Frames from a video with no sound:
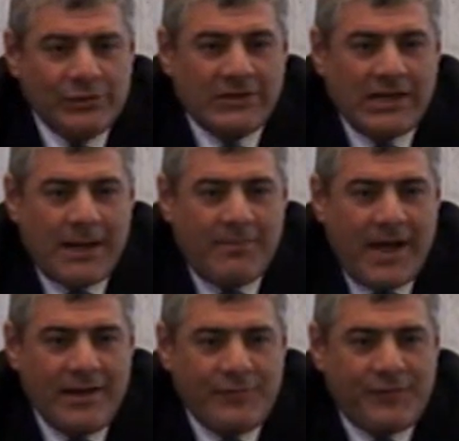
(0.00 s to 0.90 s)
you that
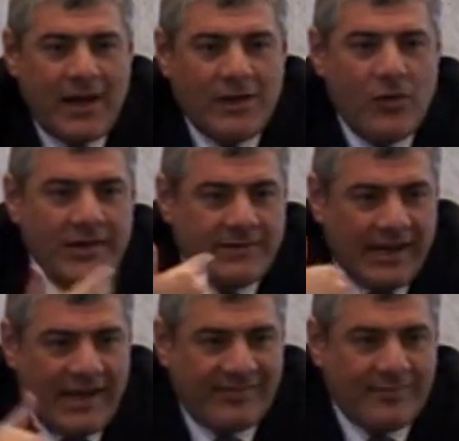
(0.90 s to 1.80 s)
Abaye followed a
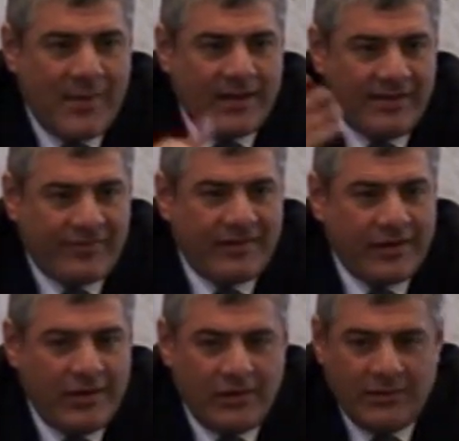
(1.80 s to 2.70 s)
dressed, modest
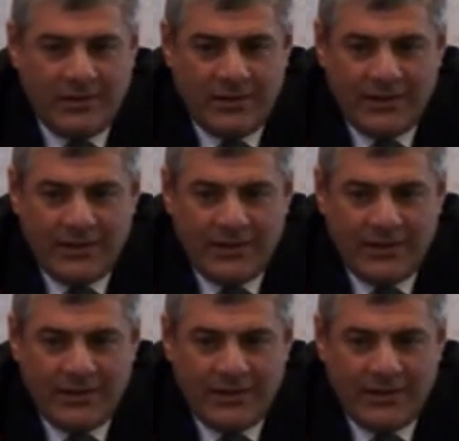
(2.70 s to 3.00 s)
girl.